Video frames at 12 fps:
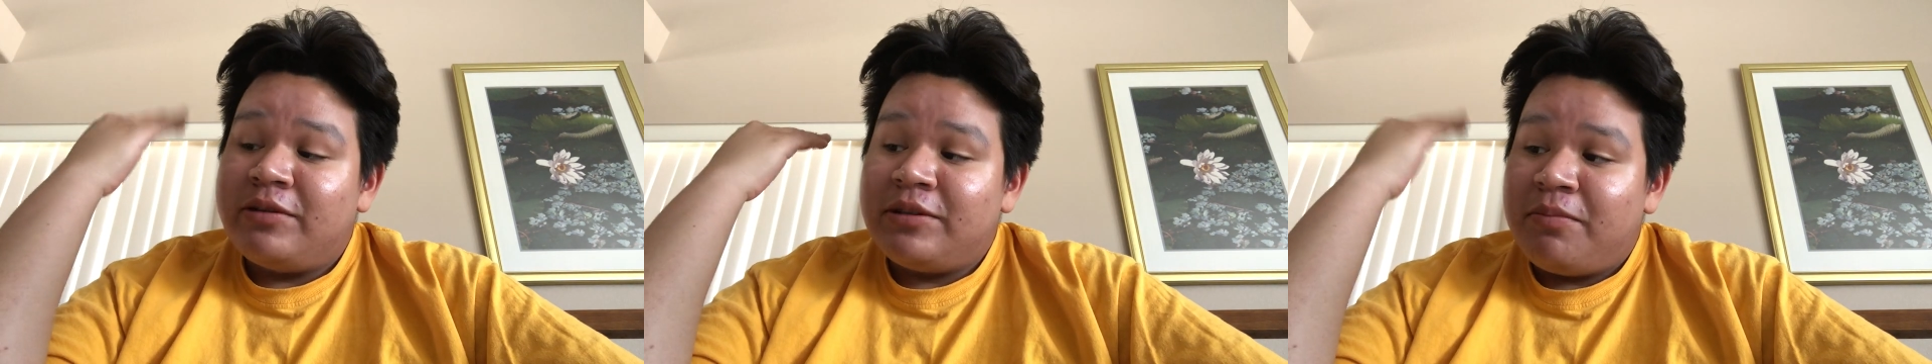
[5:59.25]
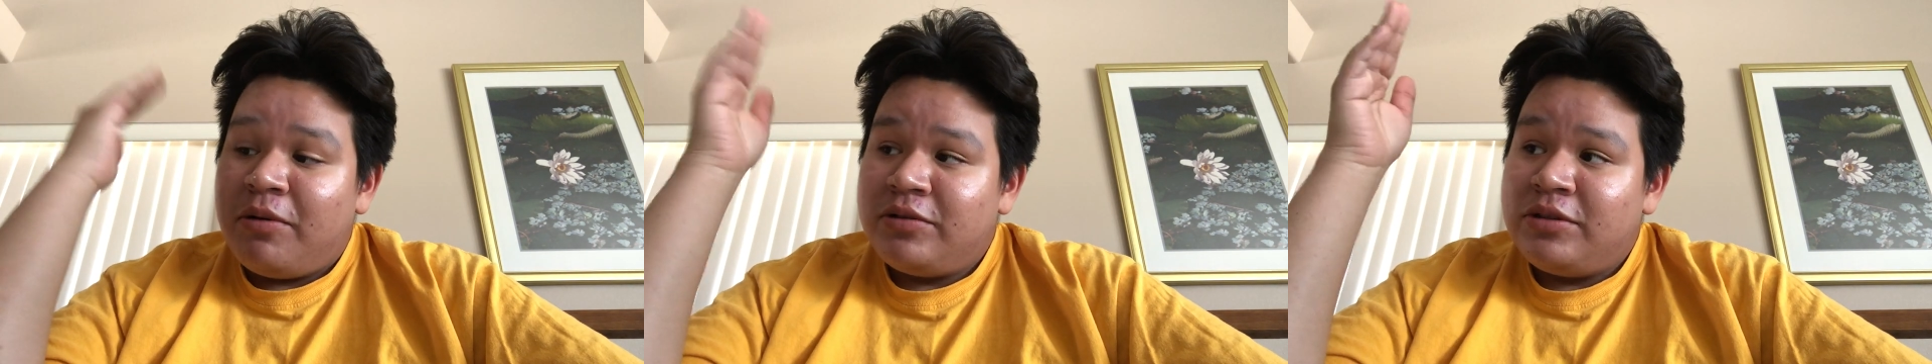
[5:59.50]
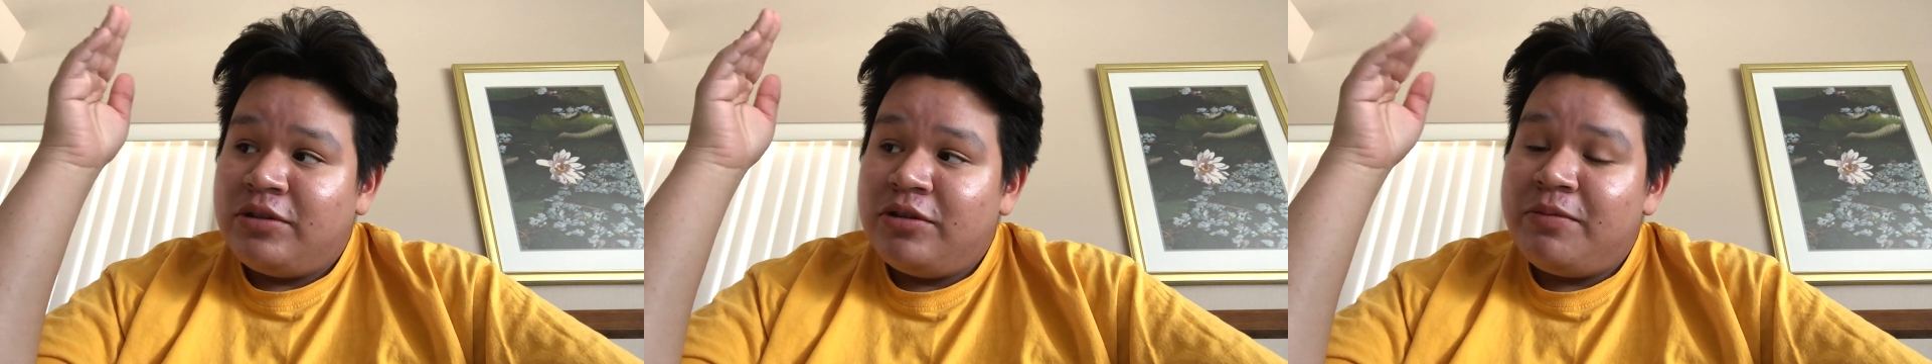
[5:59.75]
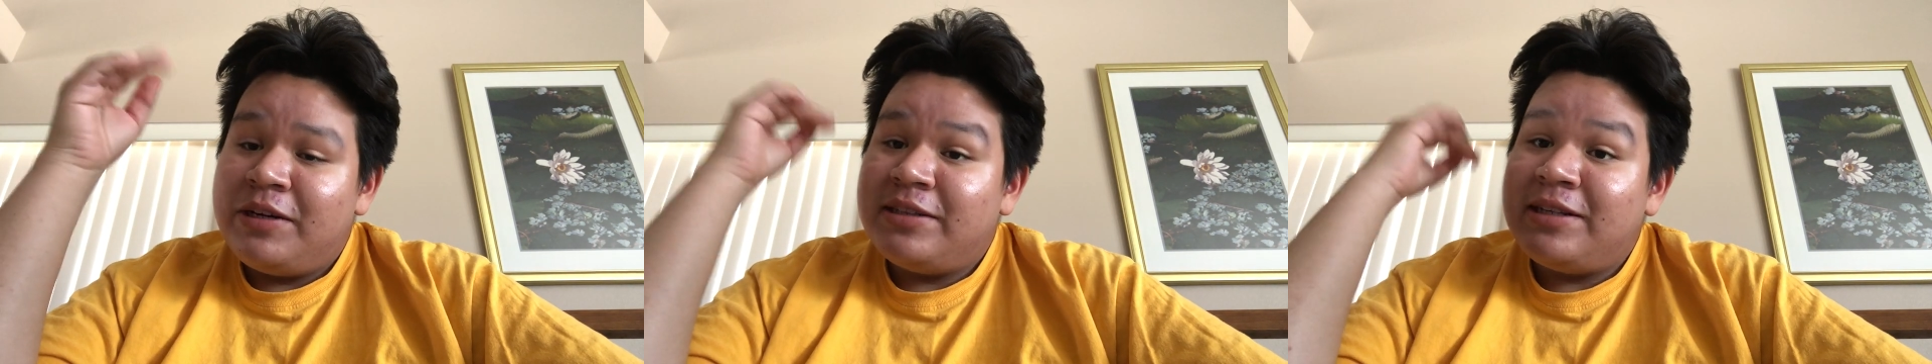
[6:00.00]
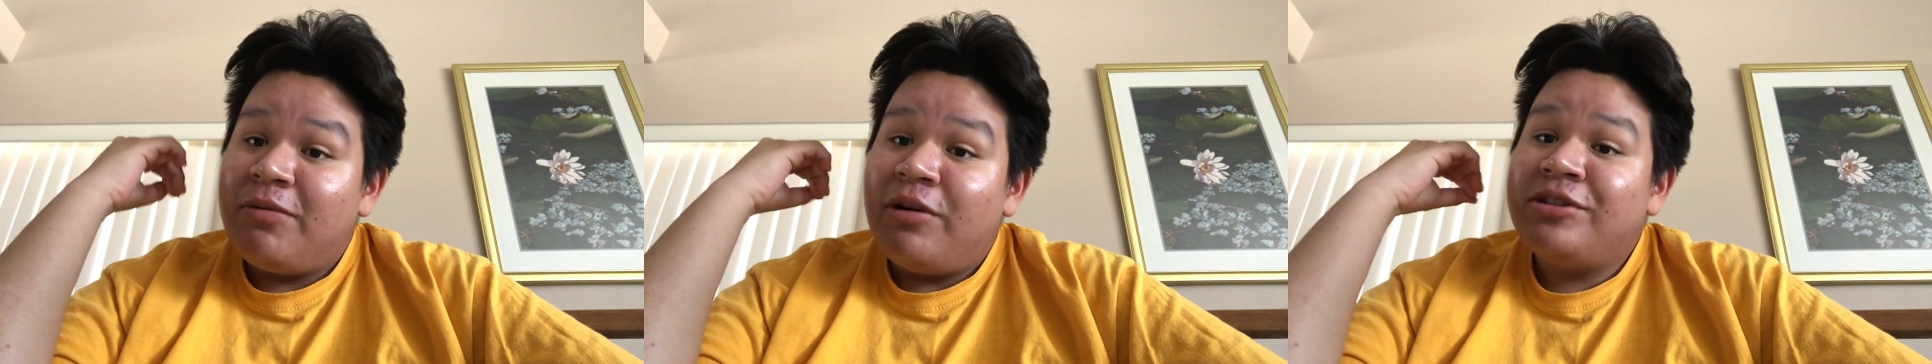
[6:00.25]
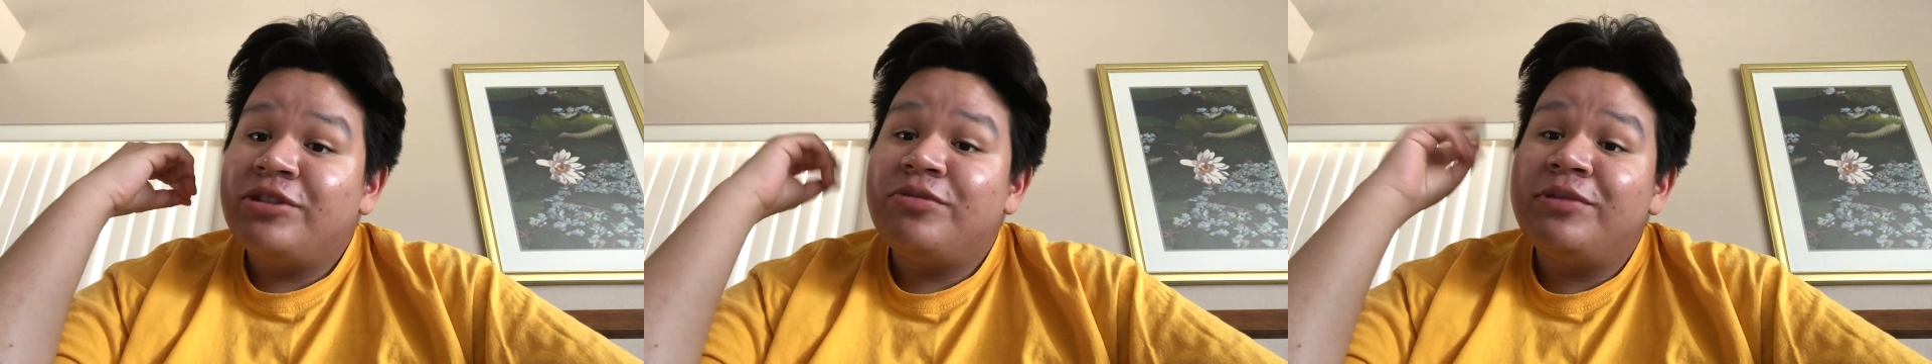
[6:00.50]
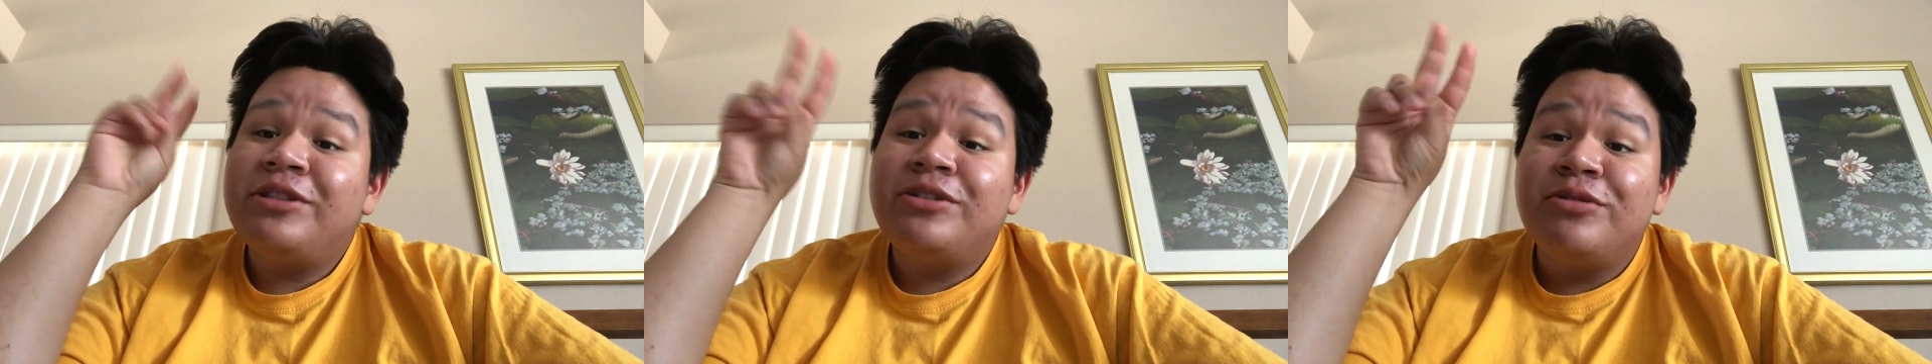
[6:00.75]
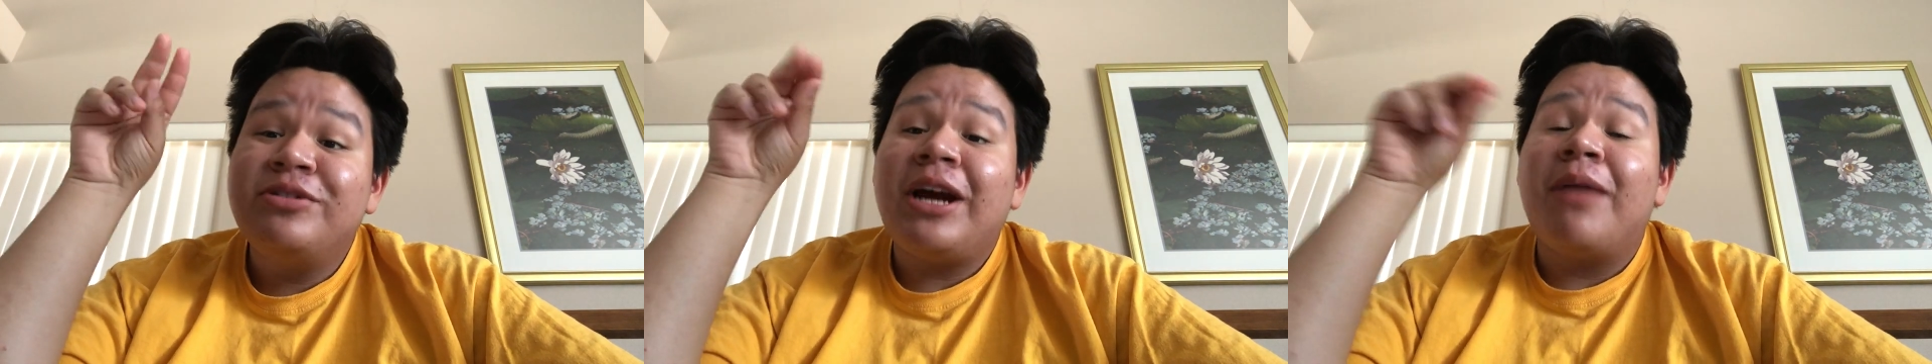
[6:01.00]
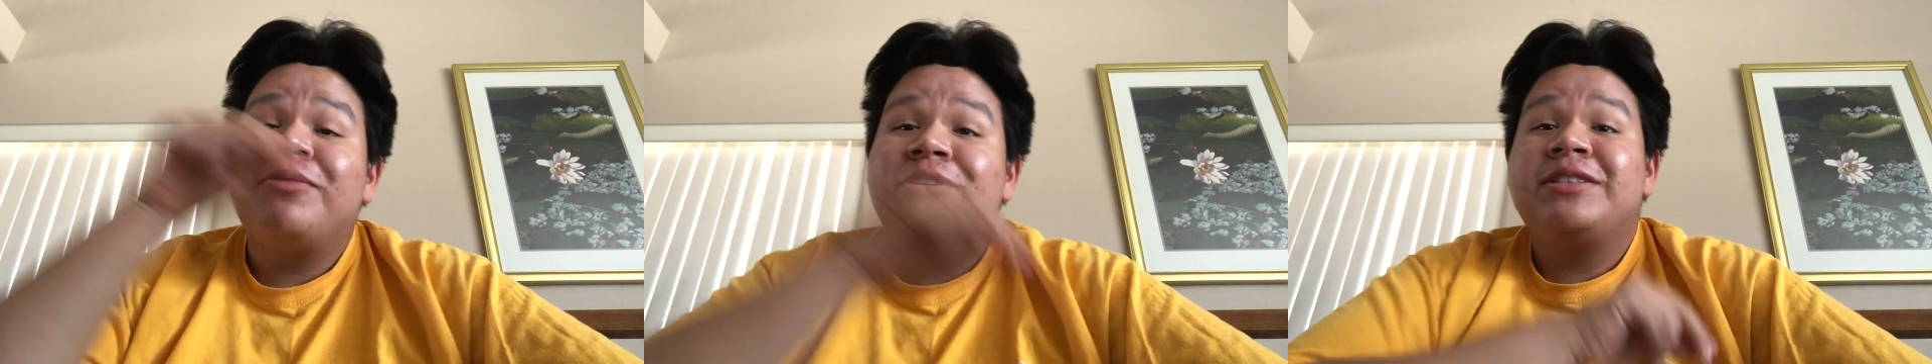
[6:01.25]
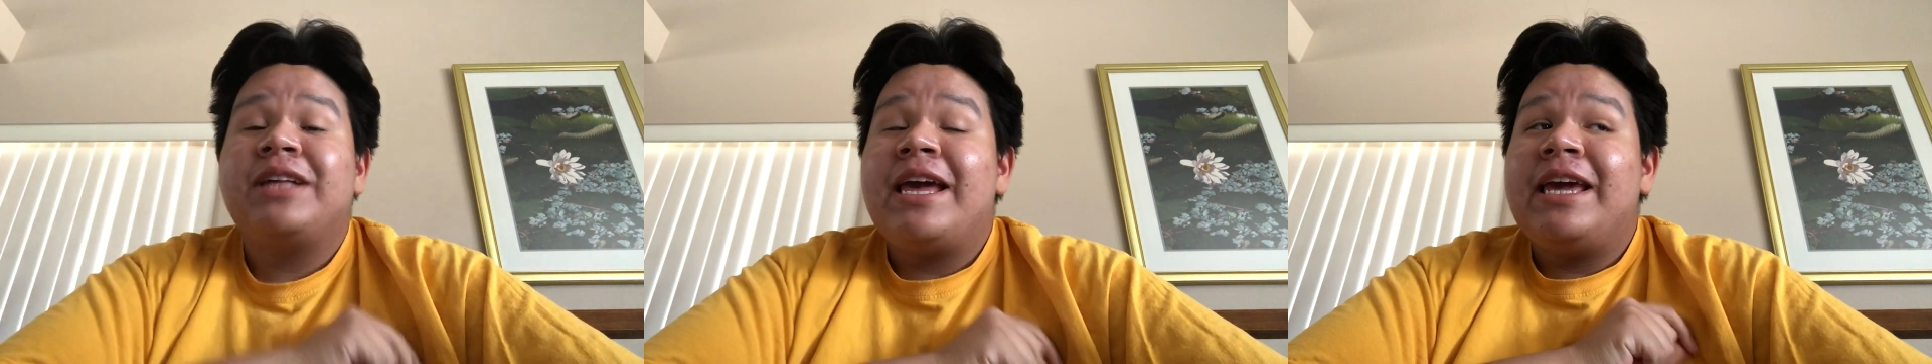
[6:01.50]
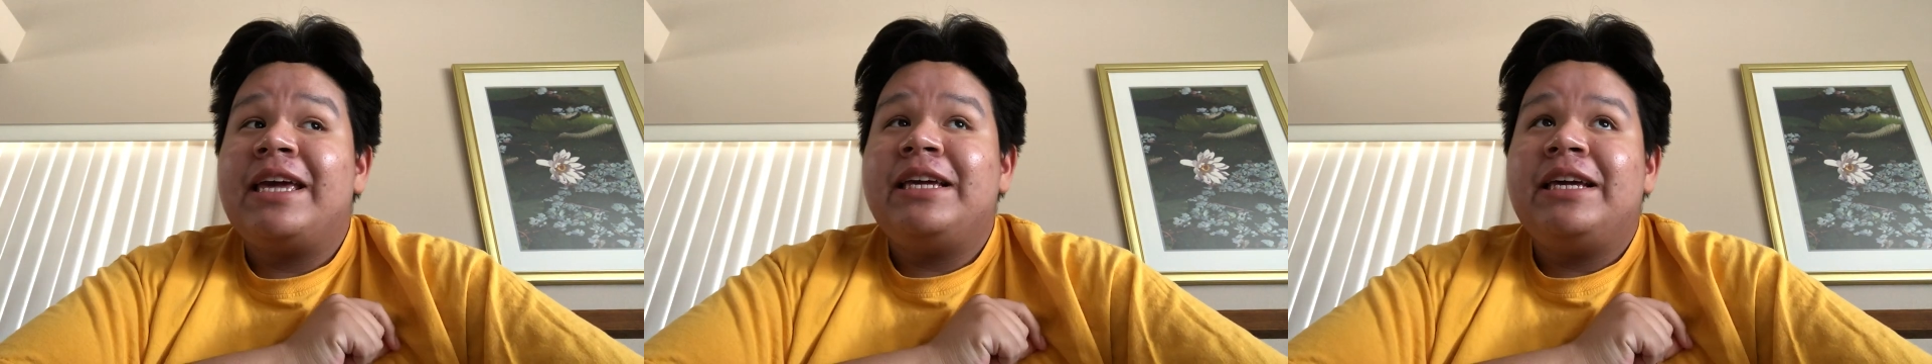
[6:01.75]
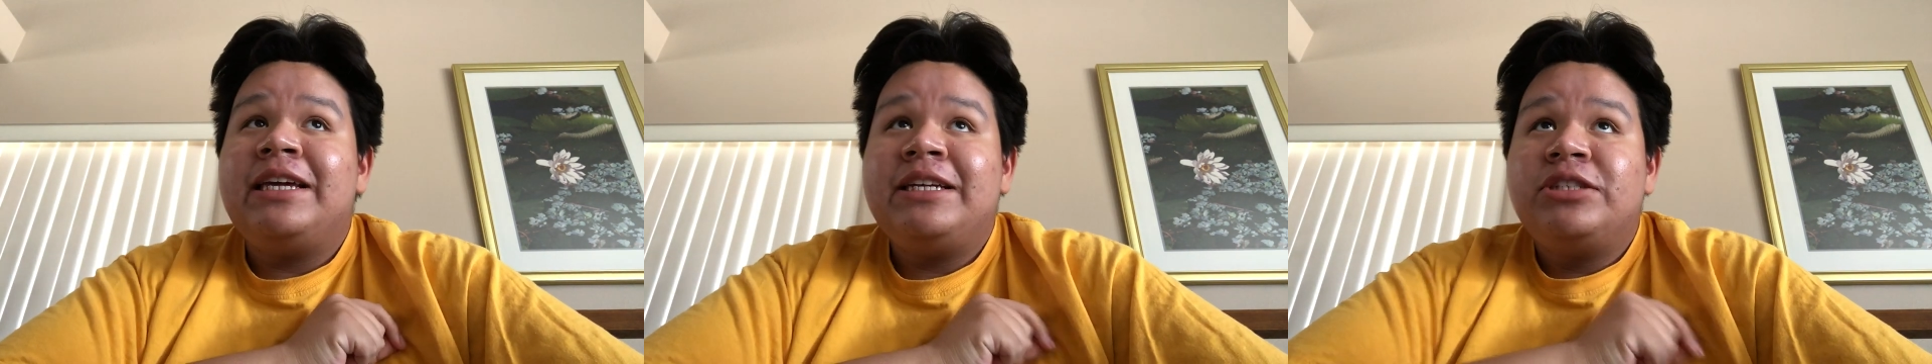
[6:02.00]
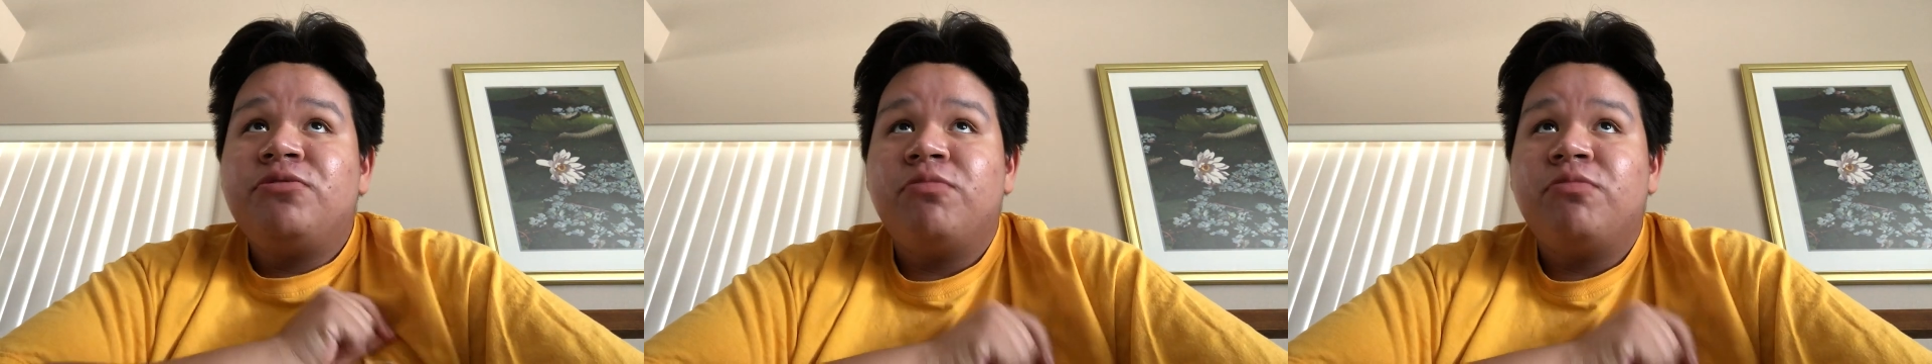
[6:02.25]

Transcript: supposed to do because he wants us to read two chapters each